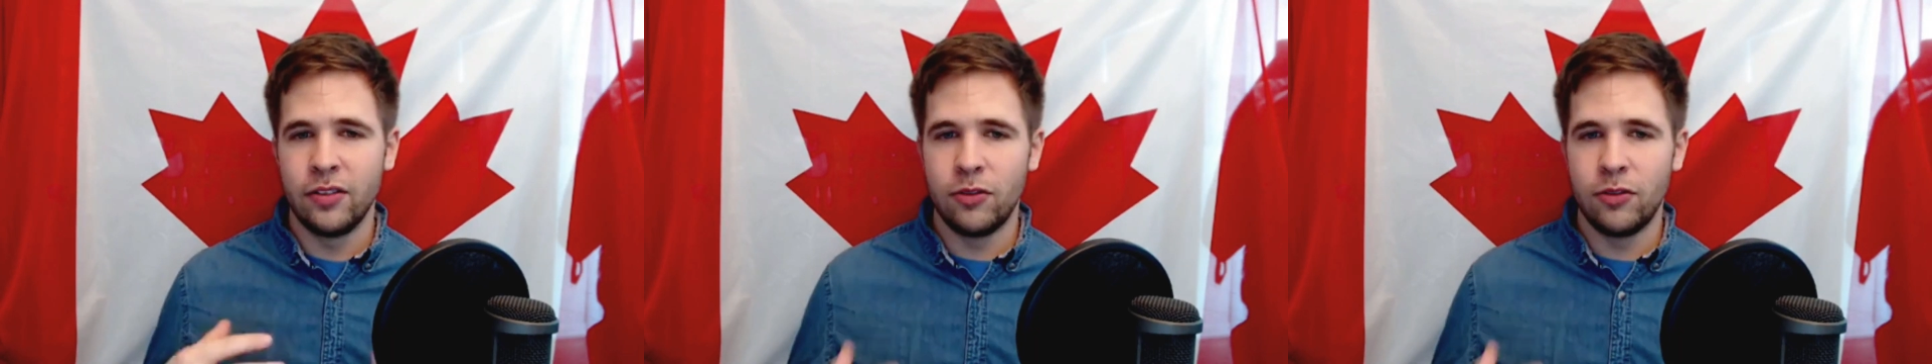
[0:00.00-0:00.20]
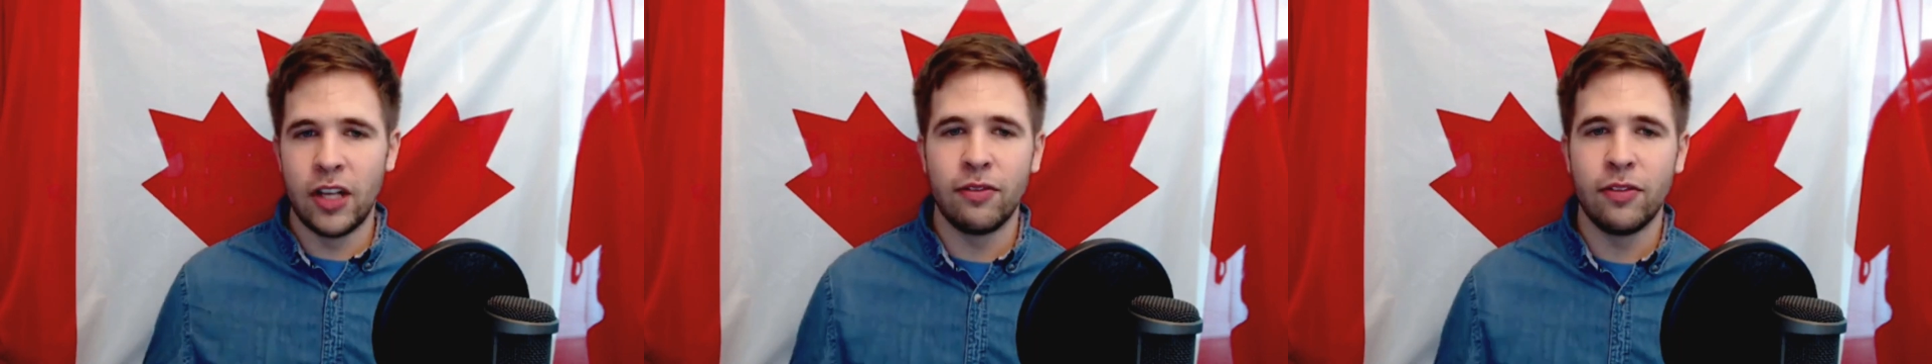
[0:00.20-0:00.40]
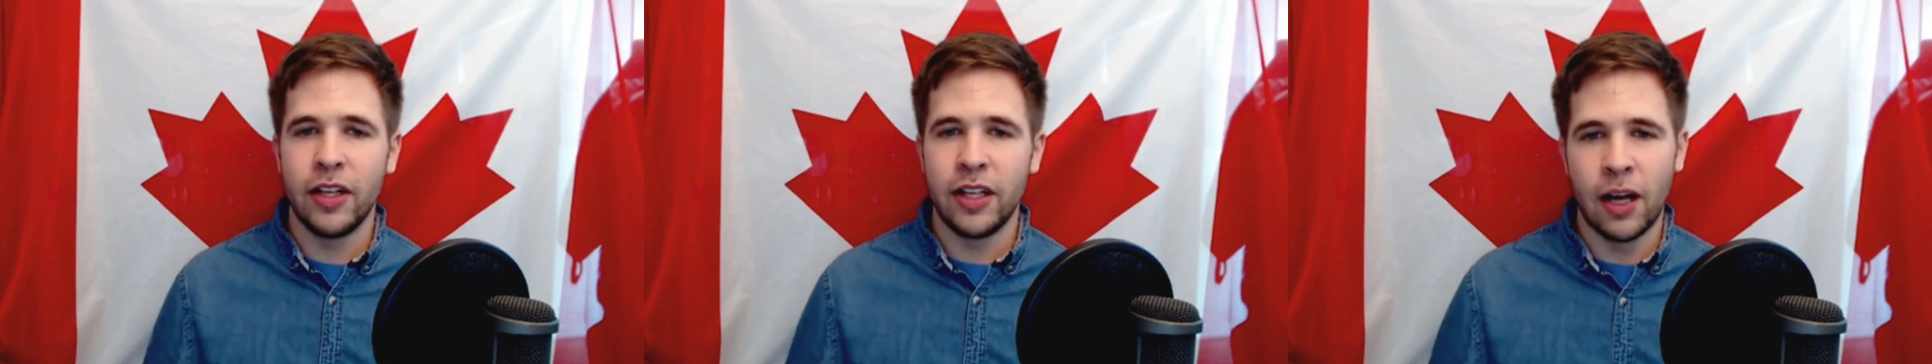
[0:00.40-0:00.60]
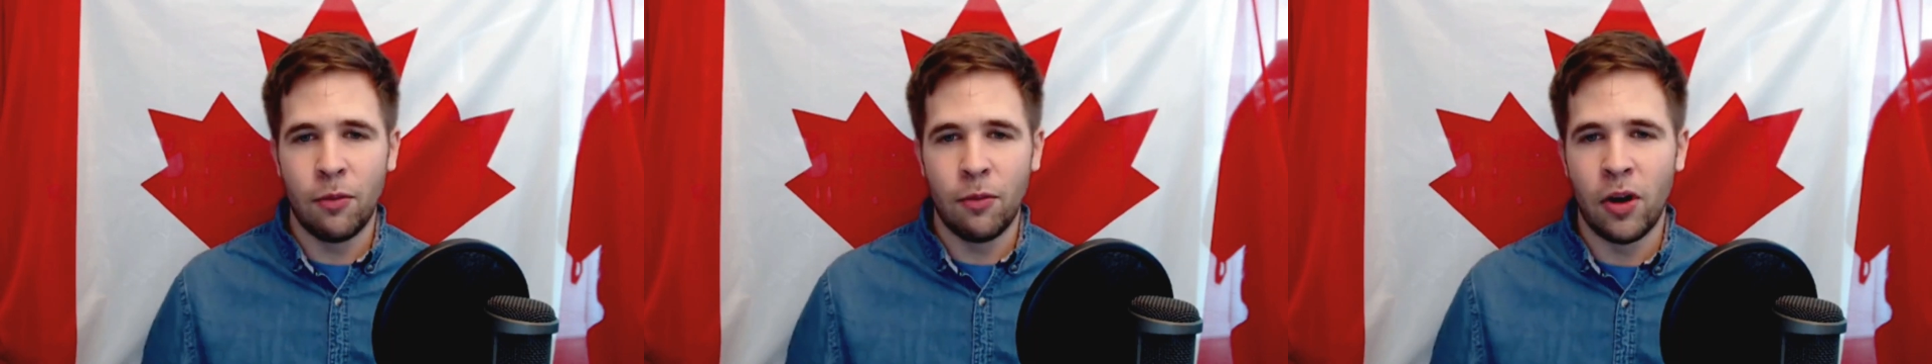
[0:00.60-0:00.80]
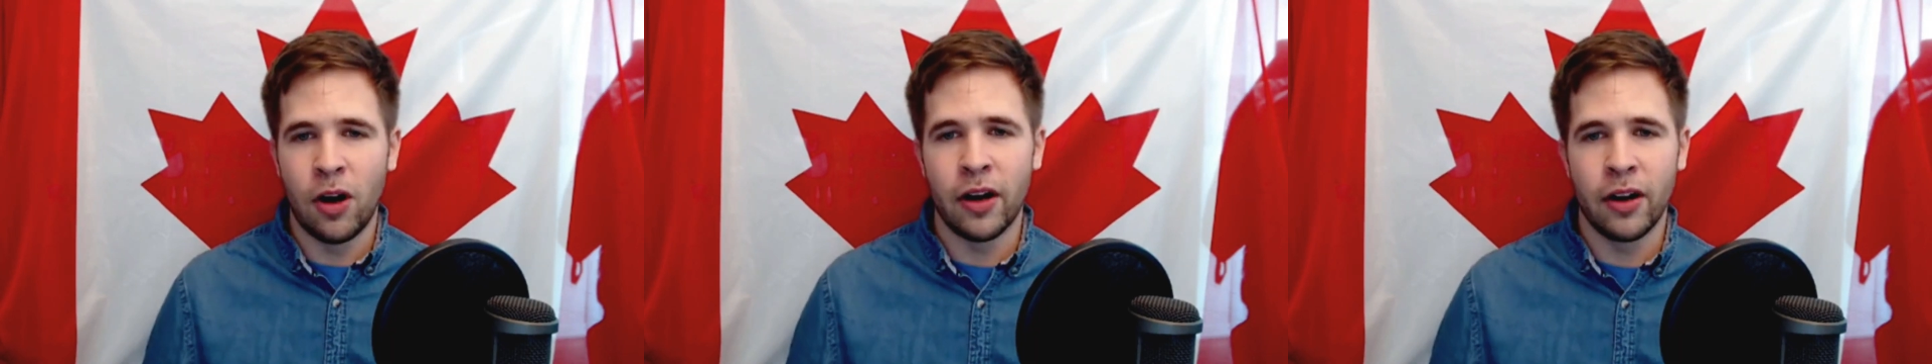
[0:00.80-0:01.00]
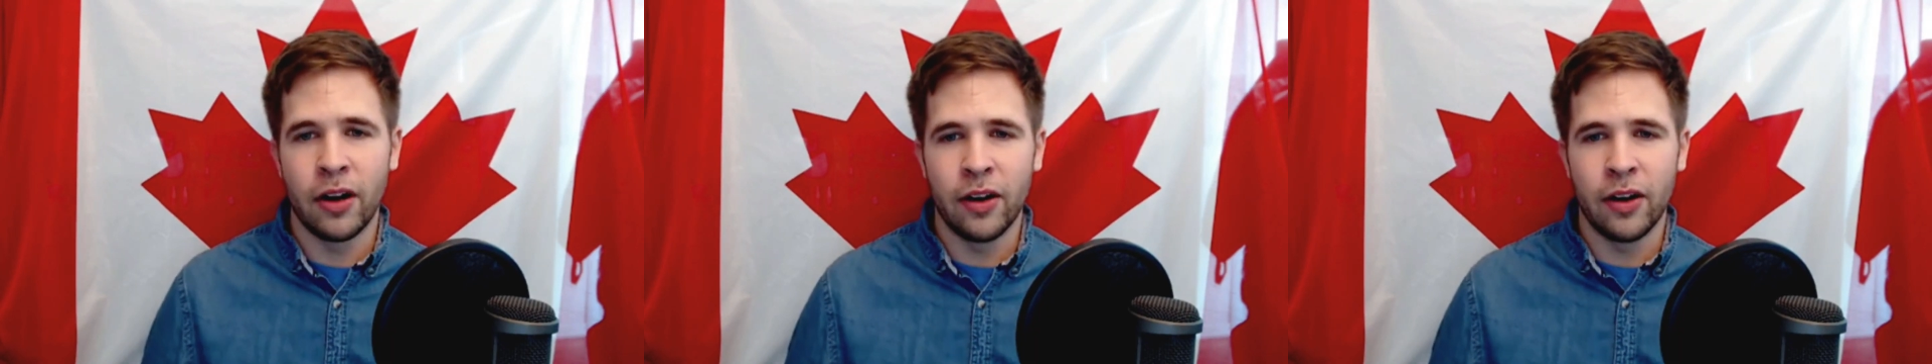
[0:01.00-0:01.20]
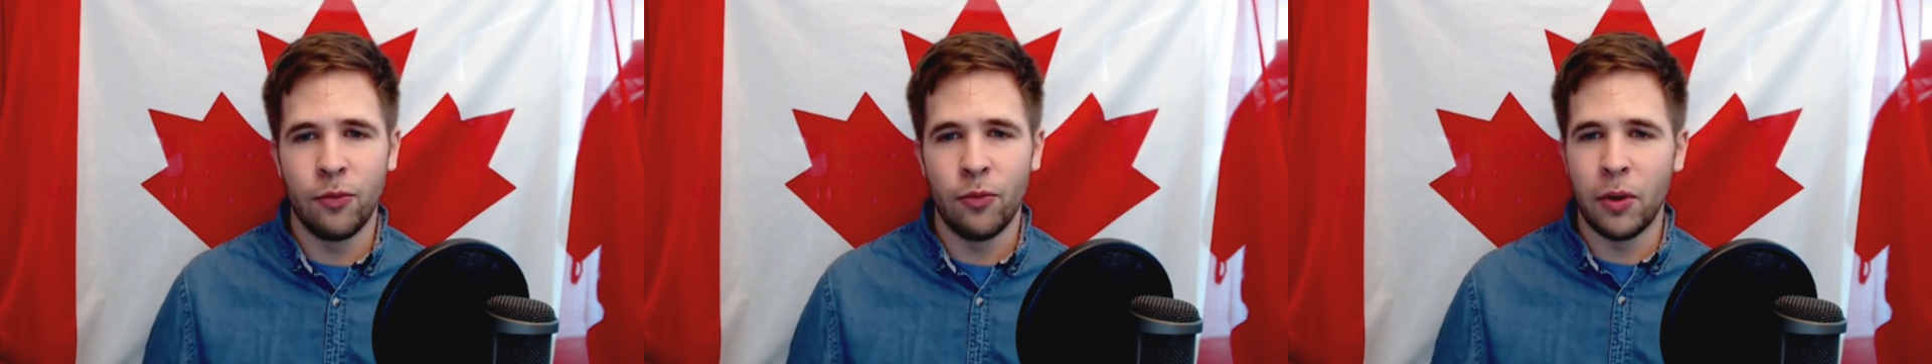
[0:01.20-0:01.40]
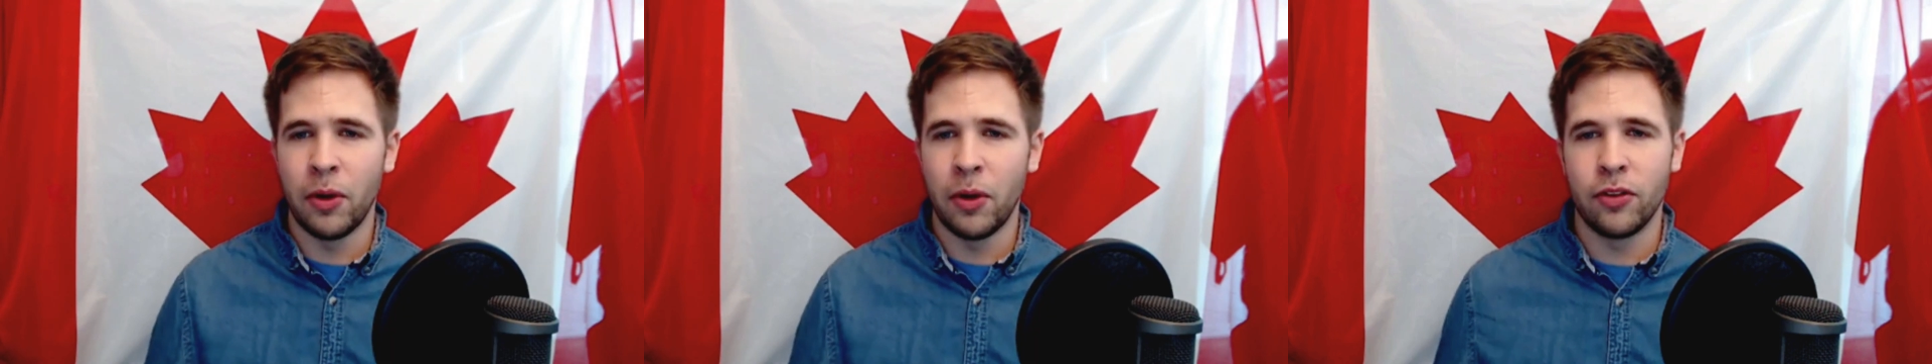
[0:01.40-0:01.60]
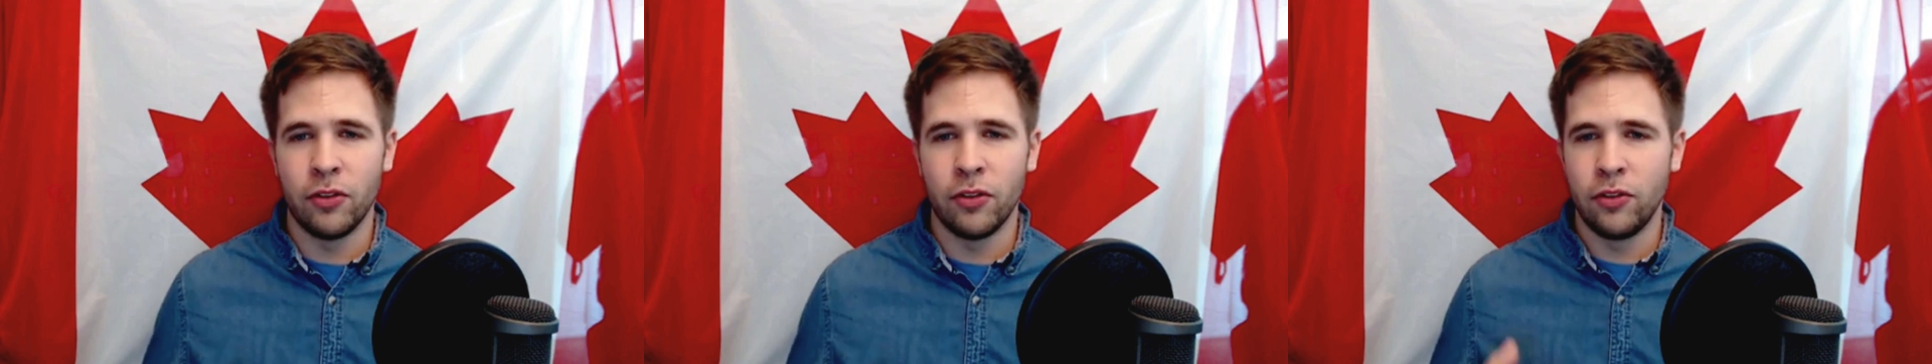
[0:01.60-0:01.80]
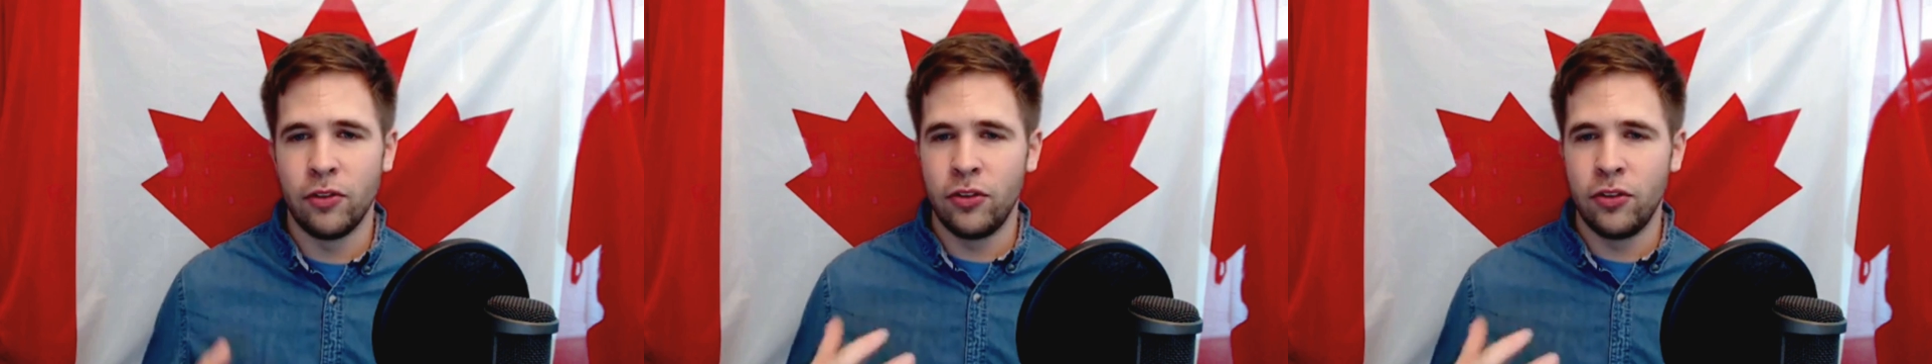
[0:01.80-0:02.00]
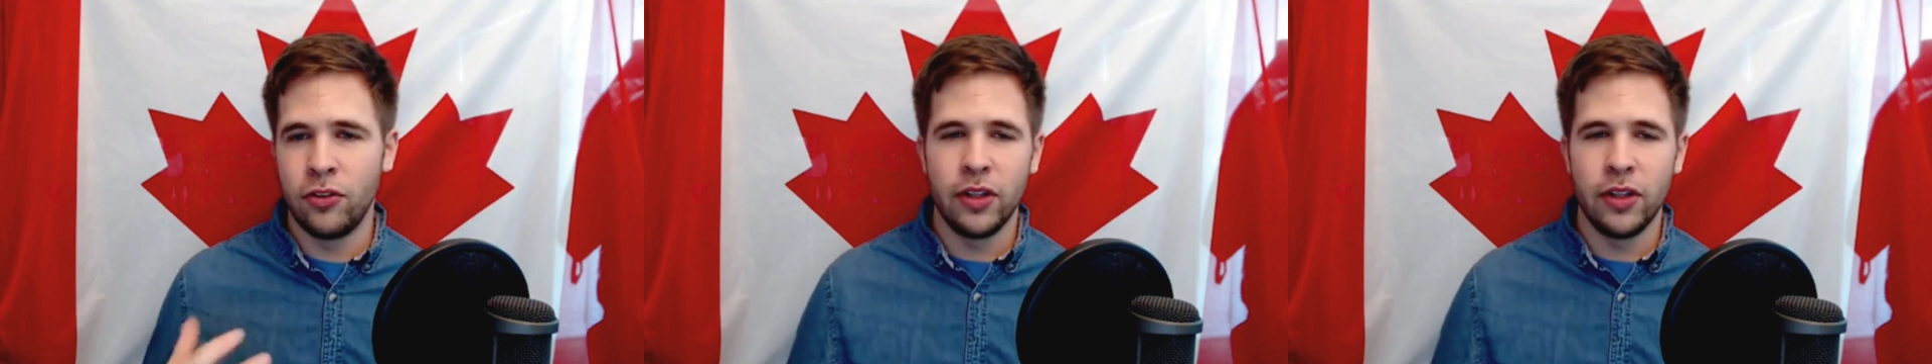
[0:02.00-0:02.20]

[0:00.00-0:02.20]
Definitely that water. We went through 2